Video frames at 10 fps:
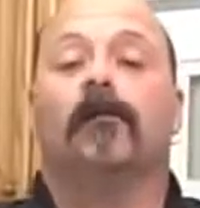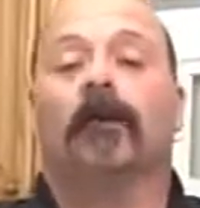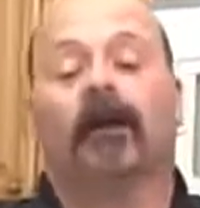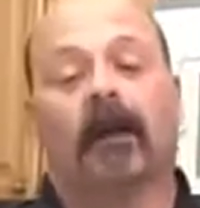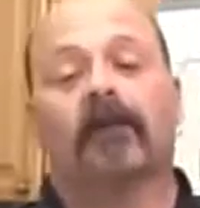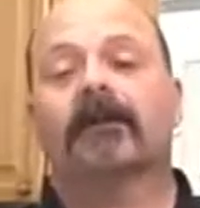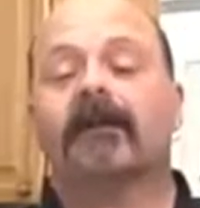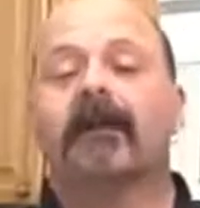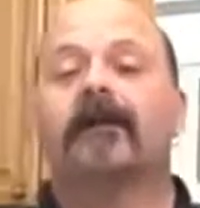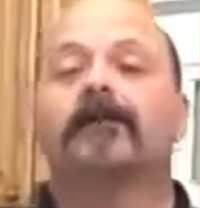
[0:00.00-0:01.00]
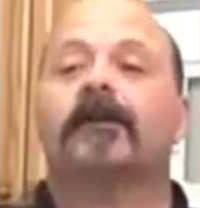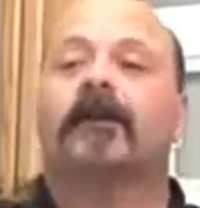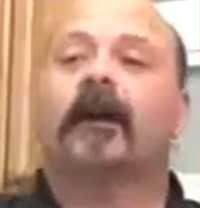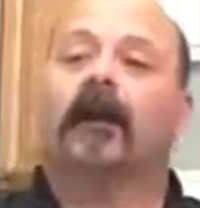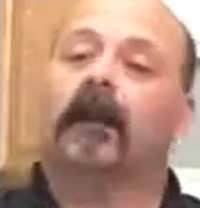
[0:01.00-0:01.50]
But a lot of the times,
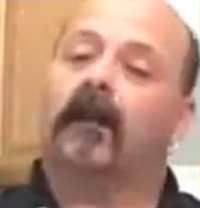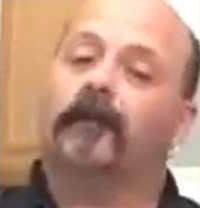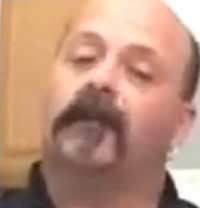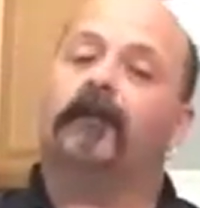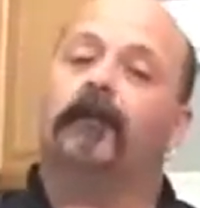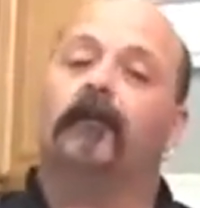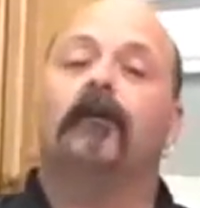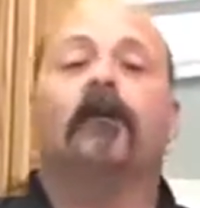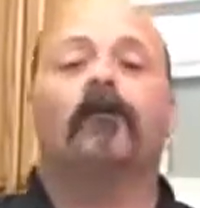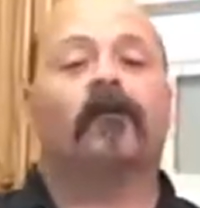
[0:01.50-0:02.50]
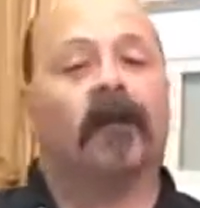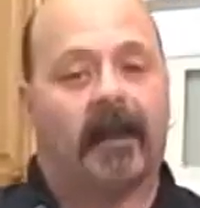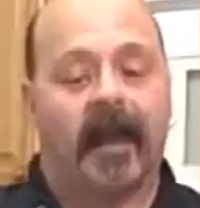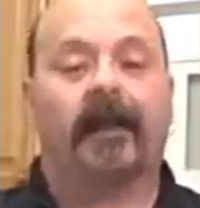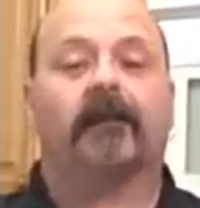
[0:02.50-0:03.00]
a lot of people
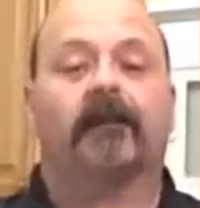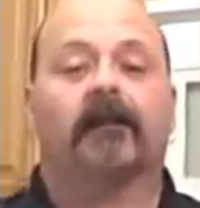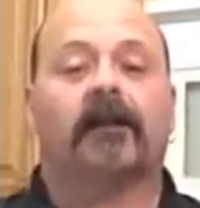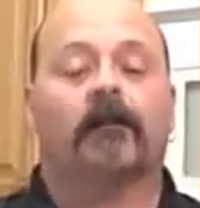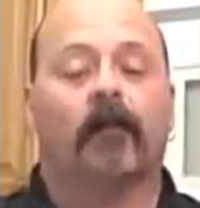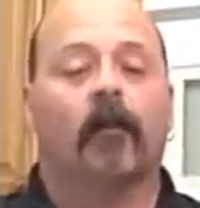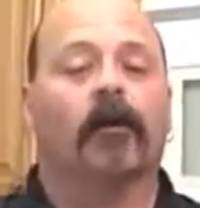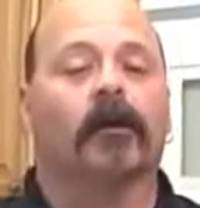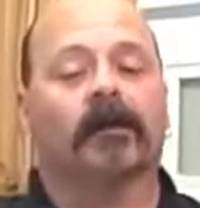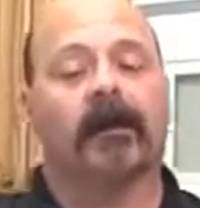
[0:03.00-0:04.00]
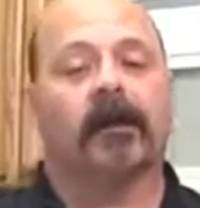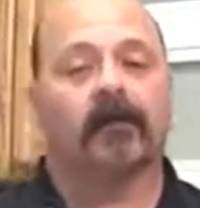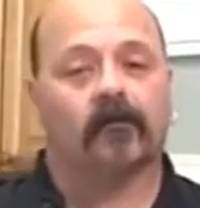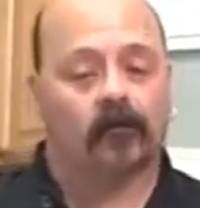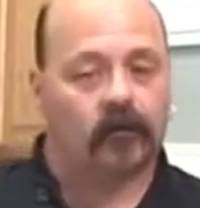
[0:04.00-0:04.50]
forget that Memorial Day
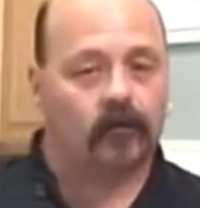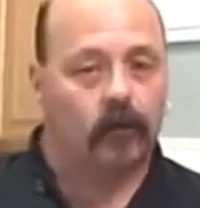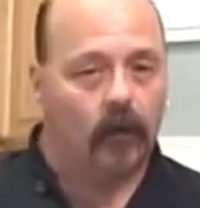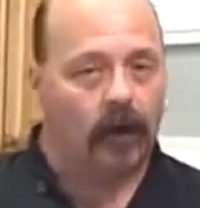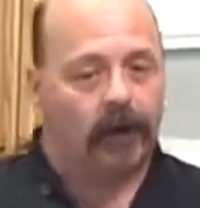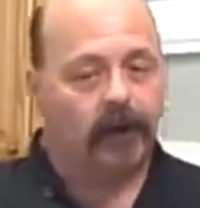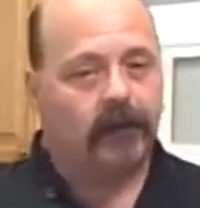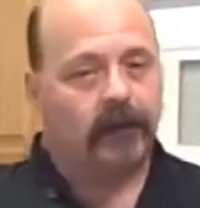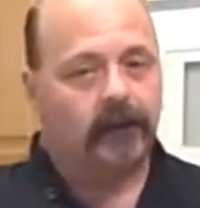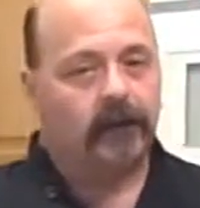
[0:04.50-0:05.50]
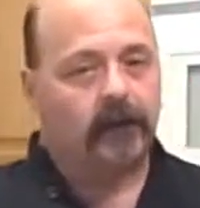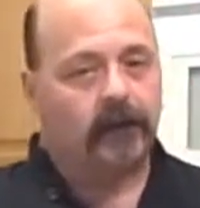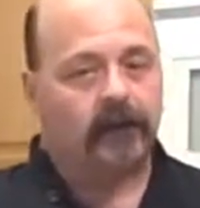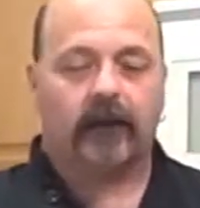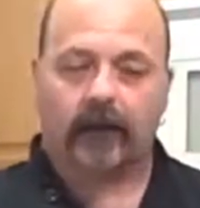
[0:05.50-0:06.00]
is just more
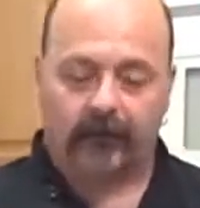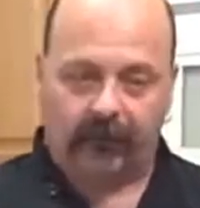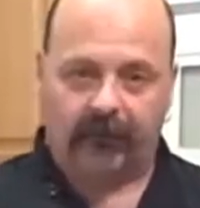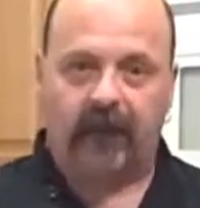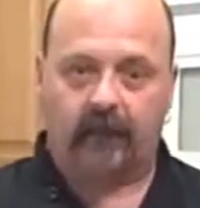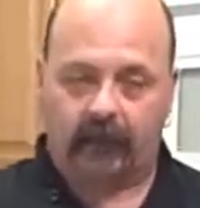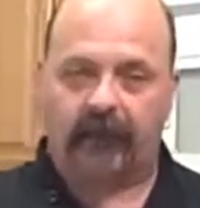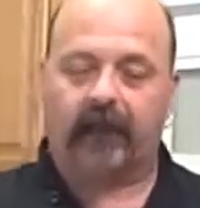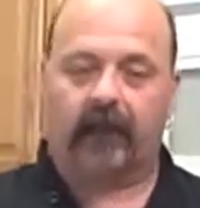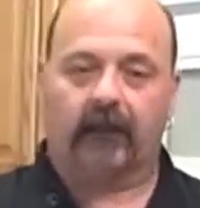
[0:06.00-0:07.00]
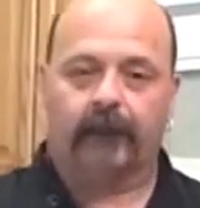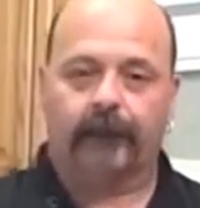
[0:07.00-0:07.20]
than a 3-day weekend.